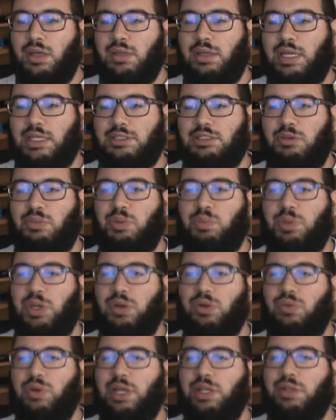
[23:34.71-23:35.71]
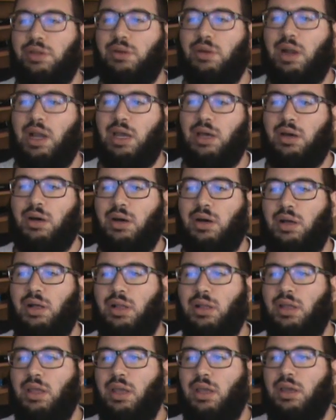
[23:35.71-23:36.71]
Next up, in middleweight, Uriah
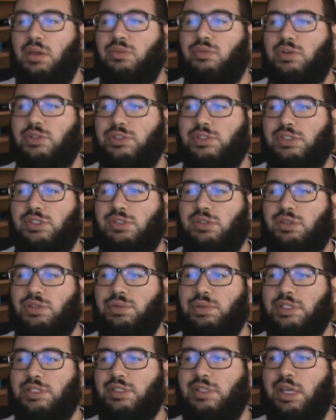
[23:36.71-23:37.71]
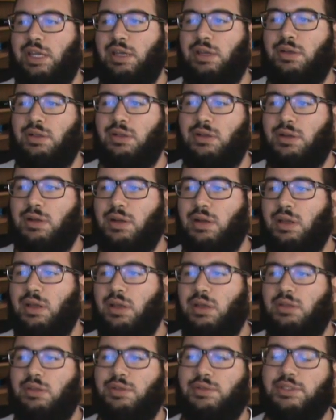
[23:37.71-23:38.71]
Hall versus Lewis Taylor.
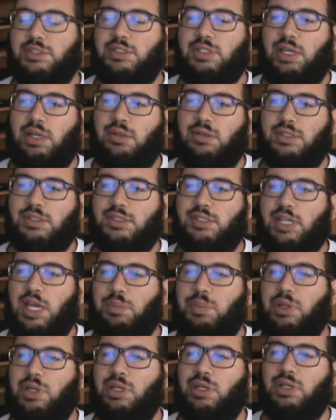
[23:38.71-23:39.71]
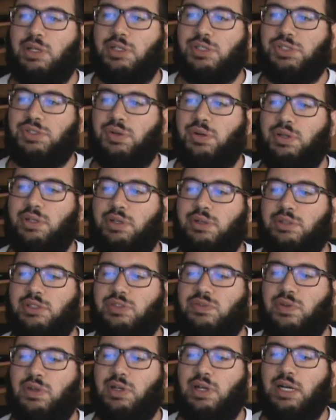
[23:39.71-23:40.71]
Lewis Taylor stepping in on short
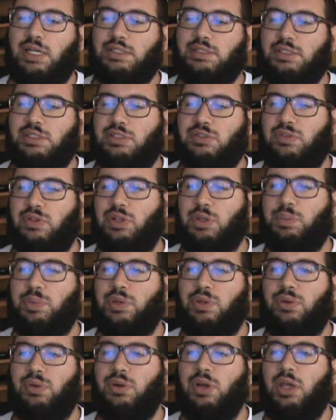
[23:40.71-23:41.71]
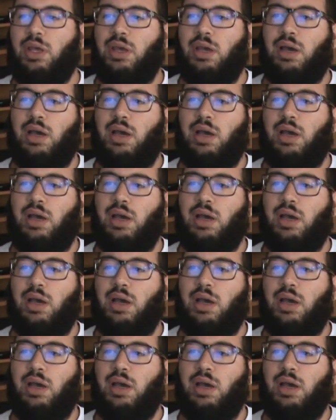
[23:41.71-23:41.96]
notice for Costas Philippou.